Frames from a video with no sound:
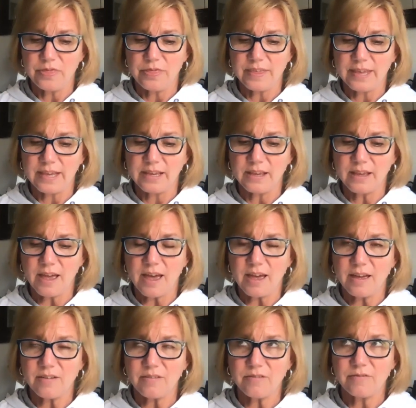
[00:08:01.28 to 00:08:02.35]
Think
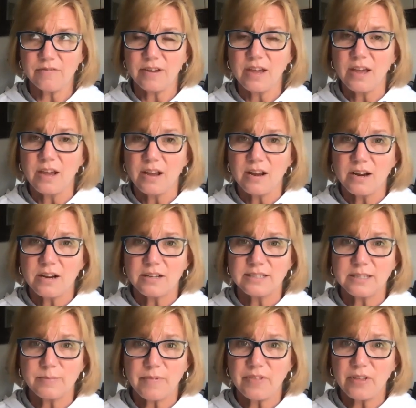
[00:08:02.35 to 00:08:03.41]
of
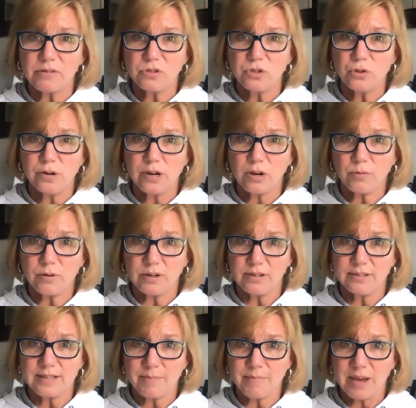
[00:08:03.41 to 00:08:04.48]
some of those trick
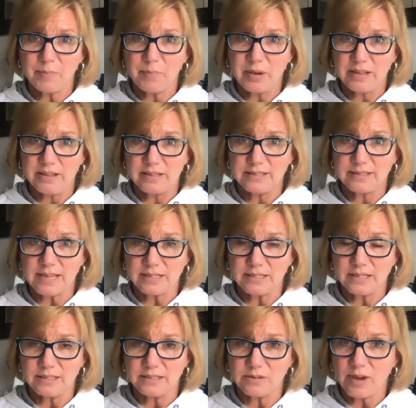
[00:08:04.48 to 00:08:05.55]
words that might be in the
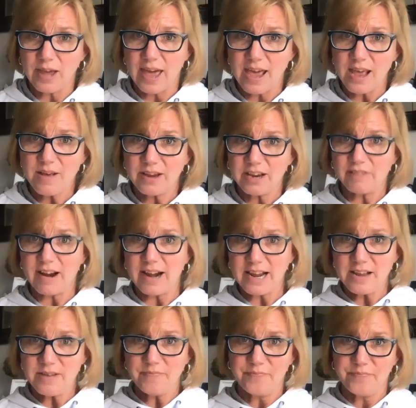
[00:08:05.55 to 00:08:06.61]
sentence, okay? Are you
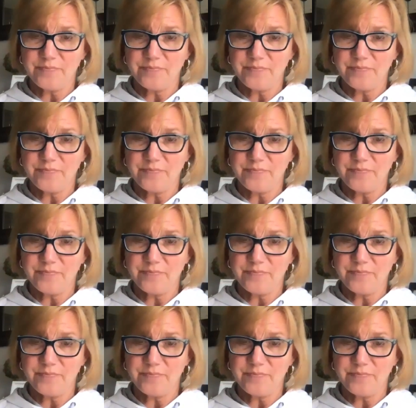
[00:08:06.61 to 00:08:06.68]
ready?